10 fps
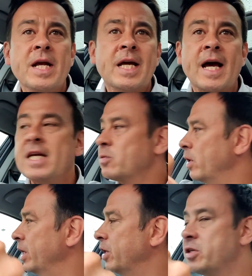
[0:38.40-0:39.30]
in case,
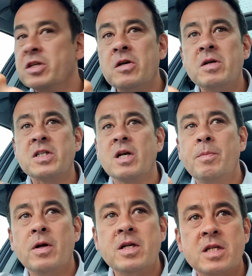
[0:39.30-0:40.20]
what I'm going to do, I'm just going
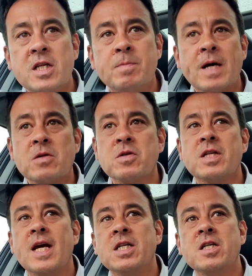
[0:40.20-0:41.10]
to put into this petrol
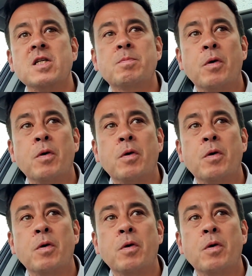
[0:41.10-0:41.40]
station, it's